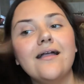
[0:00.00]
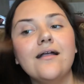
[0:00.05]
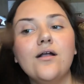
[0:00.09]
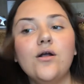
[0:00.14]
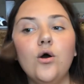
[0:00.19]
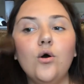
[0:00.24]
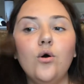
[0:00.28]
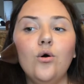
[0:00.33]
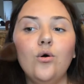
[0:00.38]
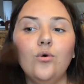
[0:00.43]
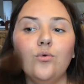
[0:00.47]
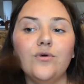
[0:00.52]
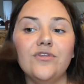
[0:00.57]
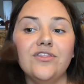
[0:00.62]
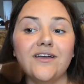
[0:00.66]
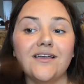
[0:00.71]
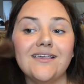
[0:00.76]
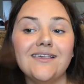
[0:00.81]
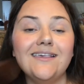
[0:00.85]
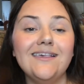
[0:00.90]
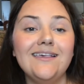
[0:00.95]
goal with
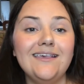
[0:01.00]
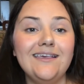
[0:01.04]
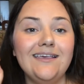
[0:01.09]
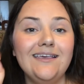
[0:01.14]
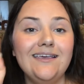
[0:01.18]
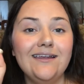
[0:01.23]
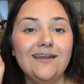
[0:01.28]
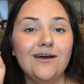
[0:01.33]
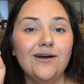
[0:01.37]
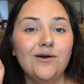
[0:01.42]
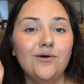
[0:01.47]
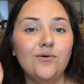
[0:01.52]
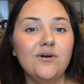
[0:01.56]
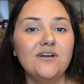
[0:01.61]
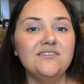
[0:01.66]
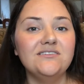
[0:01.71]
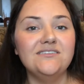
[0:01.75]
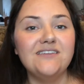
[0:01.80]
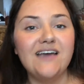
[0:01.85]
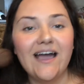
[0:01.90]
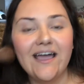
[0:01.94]
a keto
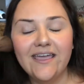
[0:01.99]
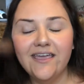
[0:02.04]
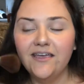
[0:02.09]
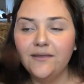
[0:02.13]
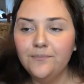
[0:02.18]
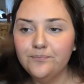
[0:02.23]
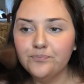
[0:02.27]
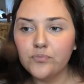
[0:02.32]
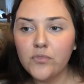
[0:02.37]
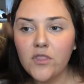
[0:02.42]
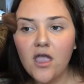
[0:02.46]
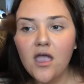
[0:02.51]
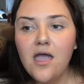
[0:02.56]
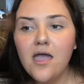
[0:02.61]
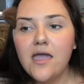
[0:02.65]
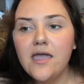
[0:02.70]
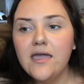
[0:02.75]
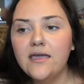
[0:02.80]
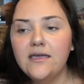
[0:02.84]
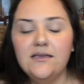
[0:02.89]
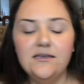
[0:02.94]
diet
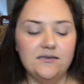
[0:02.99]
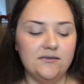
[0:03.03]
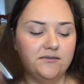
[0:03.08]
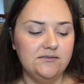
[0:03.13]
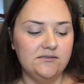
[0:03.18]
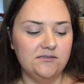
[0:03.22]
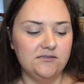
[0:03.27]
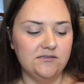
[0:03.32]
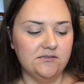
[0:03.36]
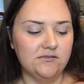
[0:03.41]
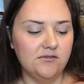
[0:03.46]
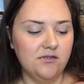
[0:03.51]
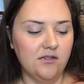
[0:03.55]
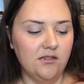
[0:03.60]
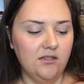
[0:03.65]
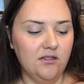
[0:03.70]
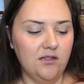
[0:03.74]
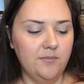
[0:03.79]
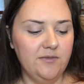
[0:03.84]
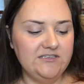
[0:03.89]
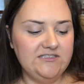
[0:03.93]
is
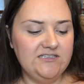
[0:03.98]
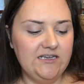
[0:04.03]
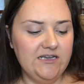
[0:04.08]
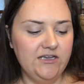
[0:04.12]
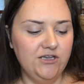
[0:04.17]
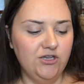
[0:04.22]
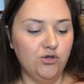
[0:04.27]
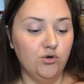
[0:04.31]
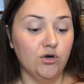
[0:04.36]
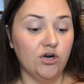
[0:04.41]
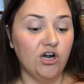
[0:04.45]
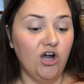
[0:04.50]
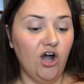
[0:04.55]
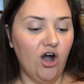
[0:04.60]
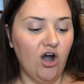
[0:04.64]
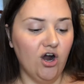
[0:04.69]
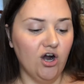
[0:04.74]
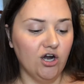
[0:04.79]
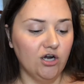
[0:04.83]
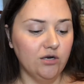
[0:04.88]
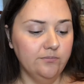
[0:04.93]
limiting your
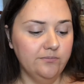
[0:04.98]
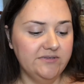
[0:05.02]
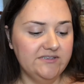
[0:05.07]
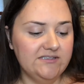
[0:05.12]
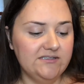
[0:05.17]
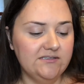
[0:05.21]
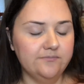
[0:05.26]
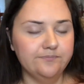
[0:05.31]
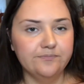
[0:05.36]
carbs,